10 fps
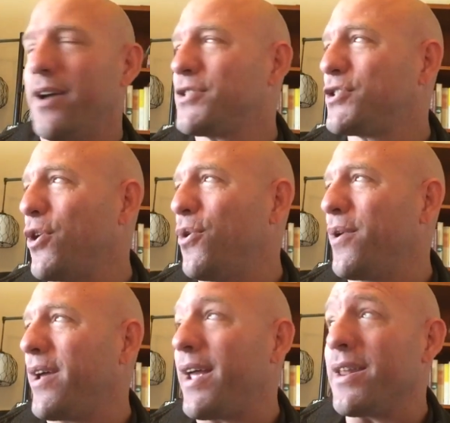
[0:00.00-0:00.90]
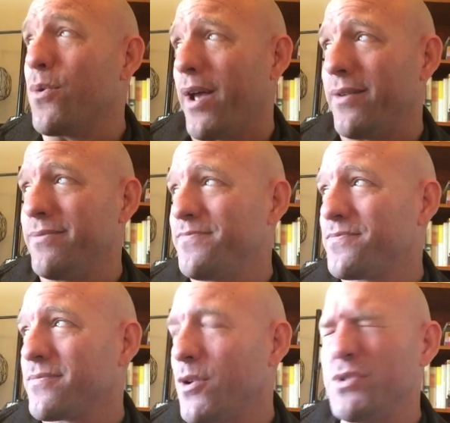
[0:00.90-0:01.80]
So anyway,
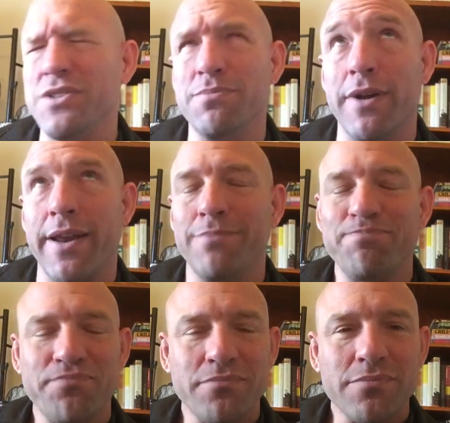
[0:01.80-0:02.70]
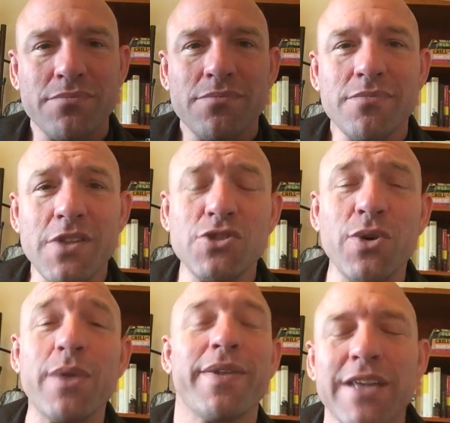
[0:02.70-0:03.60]
which is Monday.
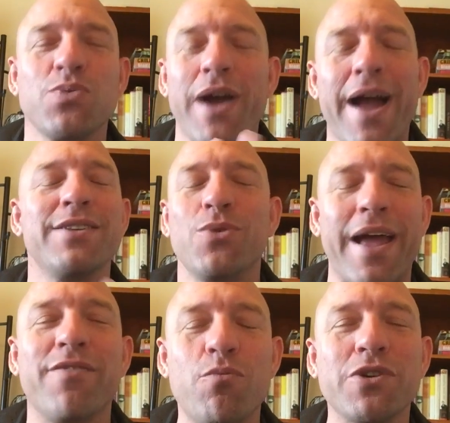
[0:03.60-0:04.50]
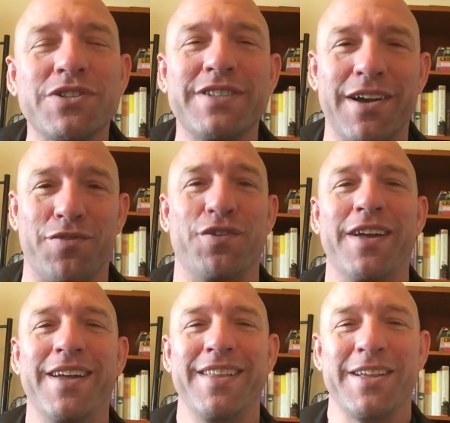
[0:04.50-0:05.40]
So anyway, that's why I don't have more stuff.
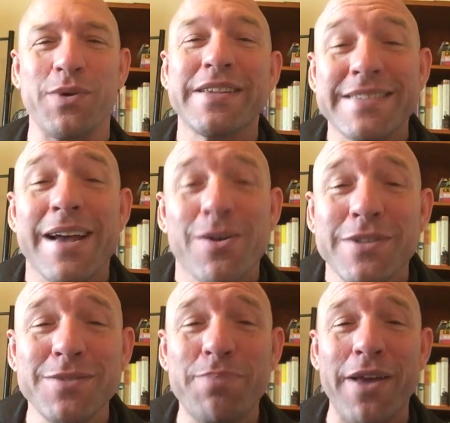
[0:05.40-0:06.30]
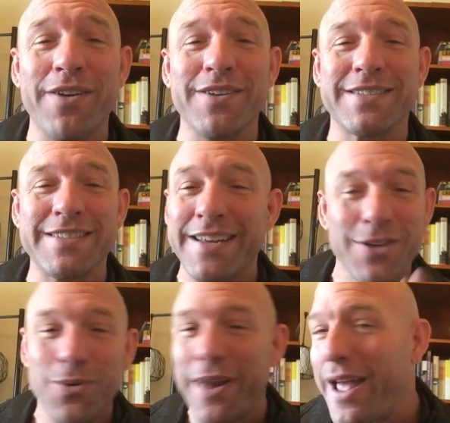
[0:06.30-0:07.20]
That's why the sound isn't better, is because I
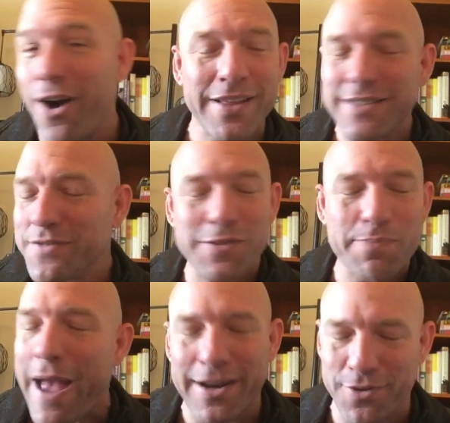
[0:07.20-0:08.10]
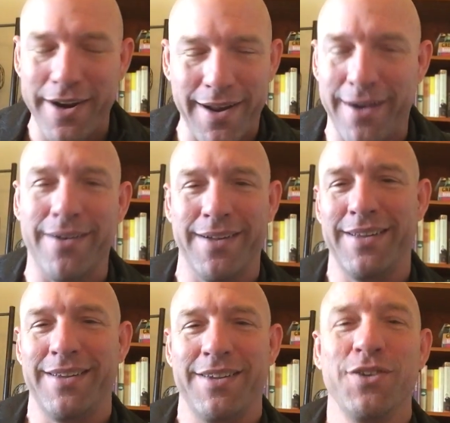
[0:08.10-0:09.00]
don't have, all that stuff is packed right now.
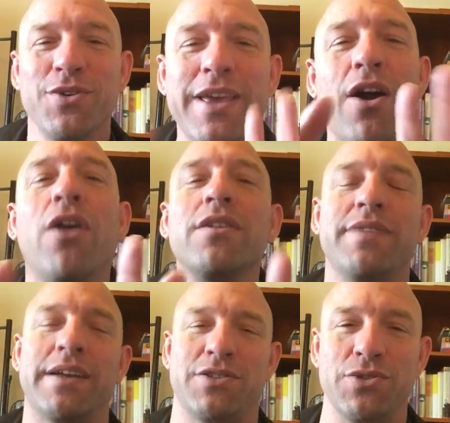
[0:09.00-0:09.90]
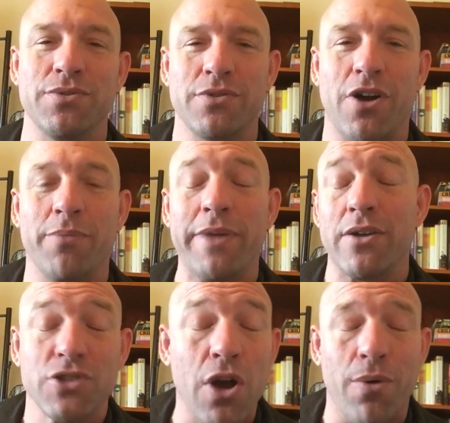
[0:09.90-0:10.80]
You'll get all of that soon. Calm
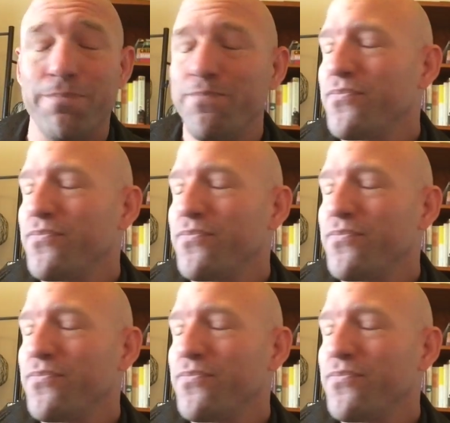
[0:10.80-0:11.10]
down. So,